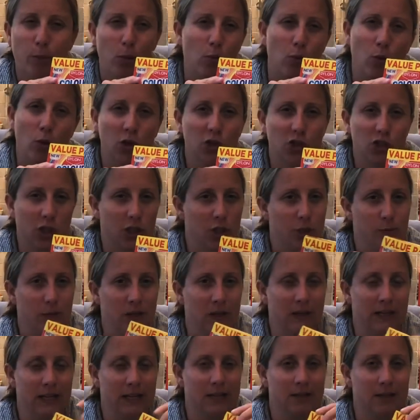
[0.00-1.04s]
washer, to be
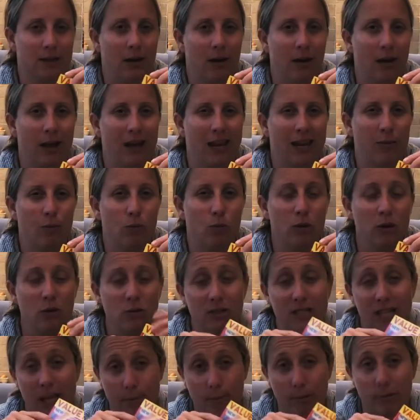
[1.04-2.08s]
honest. I will
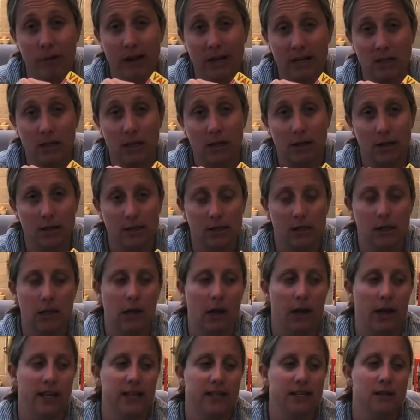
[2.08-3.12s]
separate darks and
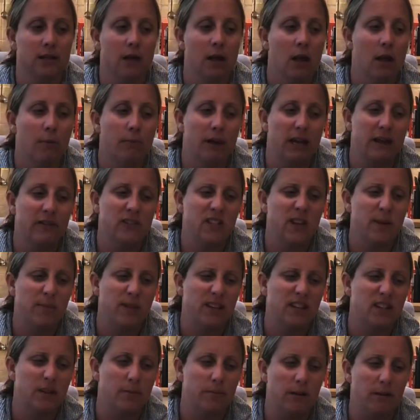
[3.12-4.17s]
lights, but if
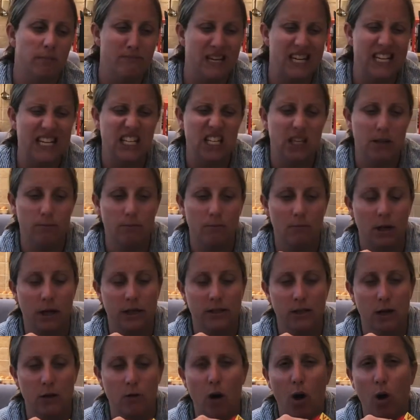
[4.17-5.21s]
something's a bit medium, I
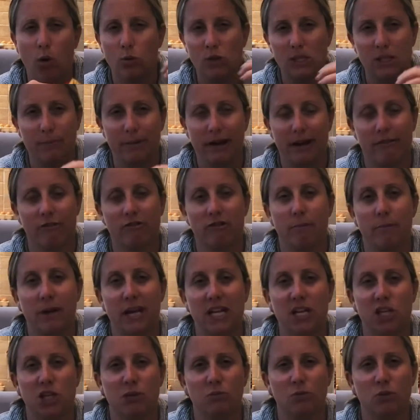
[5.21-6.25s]
don't hold it back for a
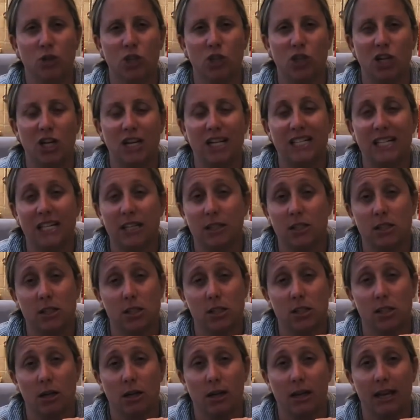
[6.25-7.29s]
medium wash and I tend to just
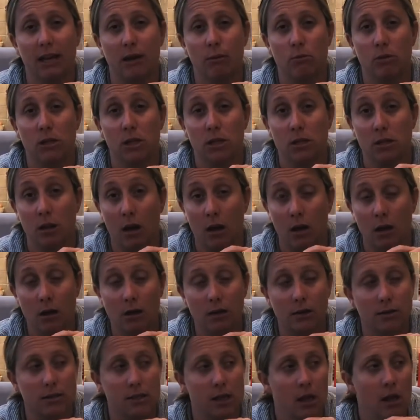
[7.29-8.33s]
chuck it in with the
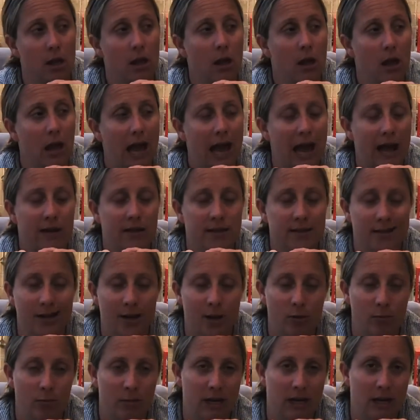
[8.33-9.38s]
darks. And so
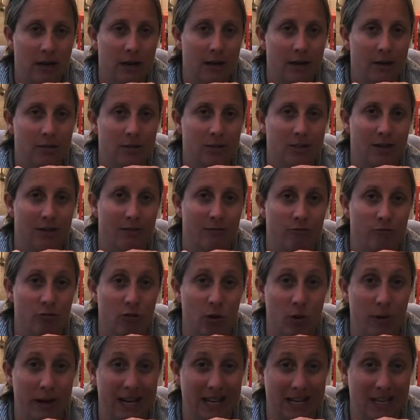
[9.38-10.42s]
many clothes I've
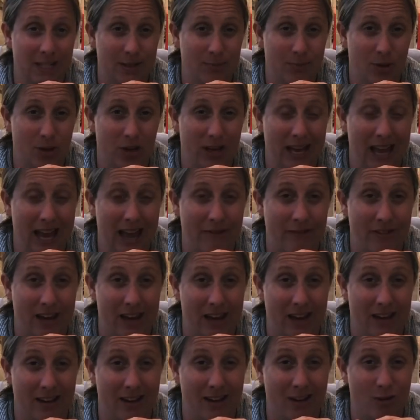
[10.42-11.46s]
ruined by
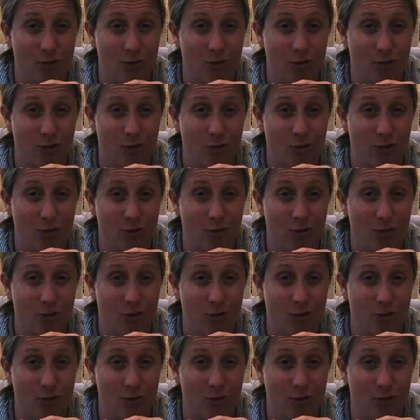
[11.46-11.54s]
having